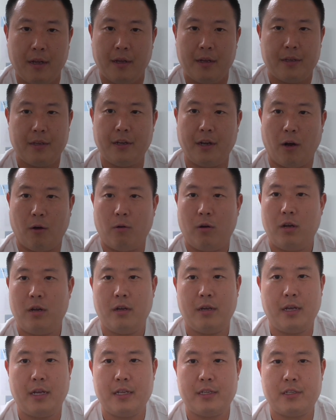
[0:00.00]
You know,
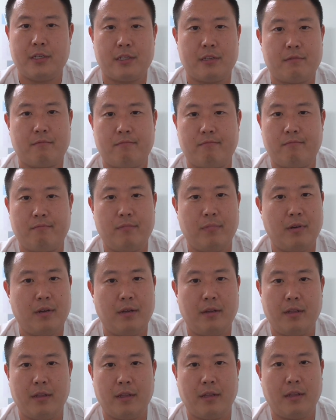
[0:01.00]
it's just,
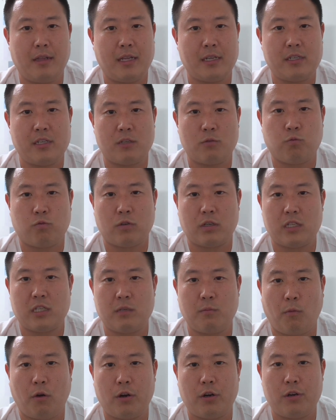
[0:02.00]
let's just work
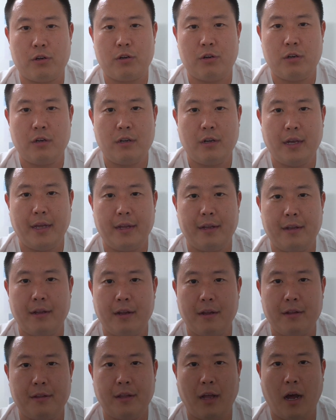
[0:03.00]
smarter and
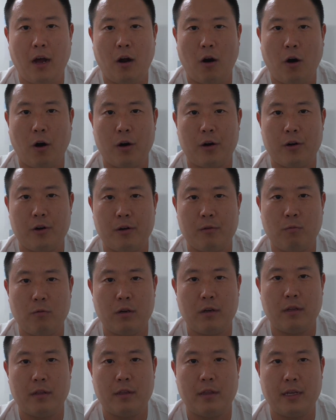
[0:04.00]
not harder. And one
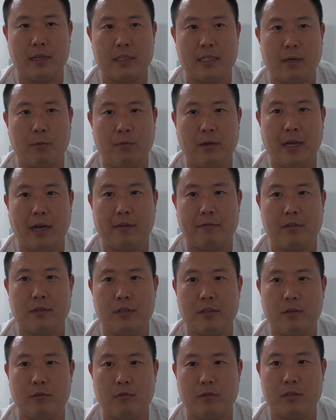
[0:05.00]
of the things that we have to
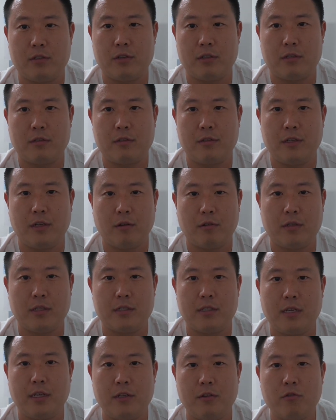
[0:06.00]
do is just, you know,
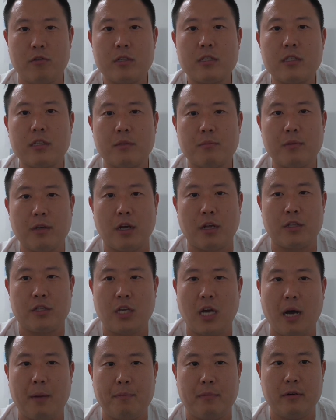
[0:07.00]
continuously be on
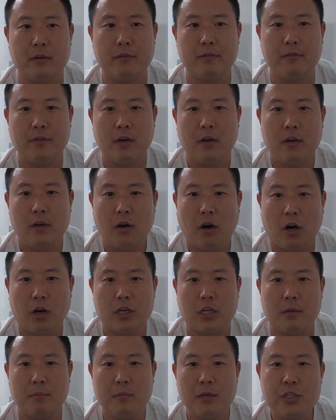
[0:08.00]
top of
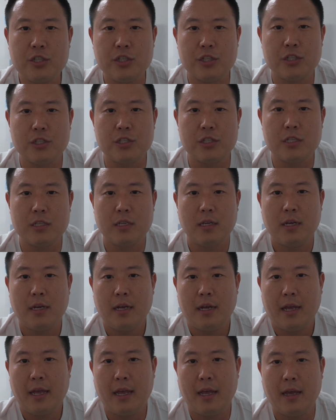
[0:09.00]
our commissions
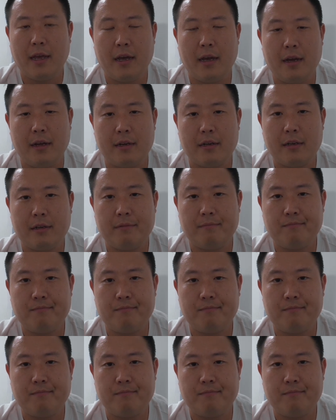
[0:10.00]
and,